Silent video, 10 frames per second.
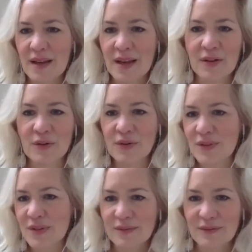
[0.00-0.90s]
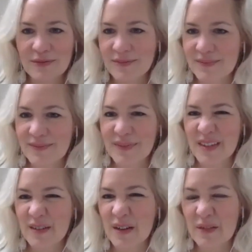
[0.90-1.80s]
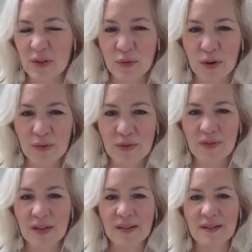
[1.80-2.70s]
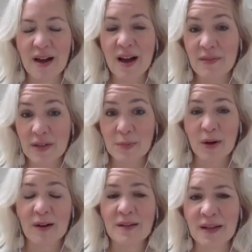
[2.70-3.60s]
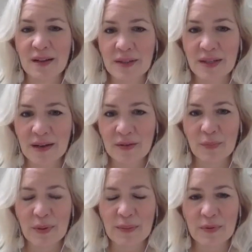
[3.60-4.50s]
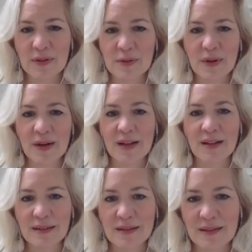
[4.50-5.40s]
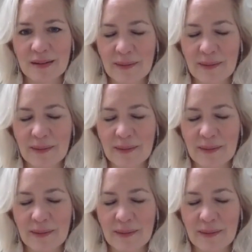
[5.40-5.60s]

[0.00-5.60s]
angles of the growth that I've experienced and I've seen other people experience.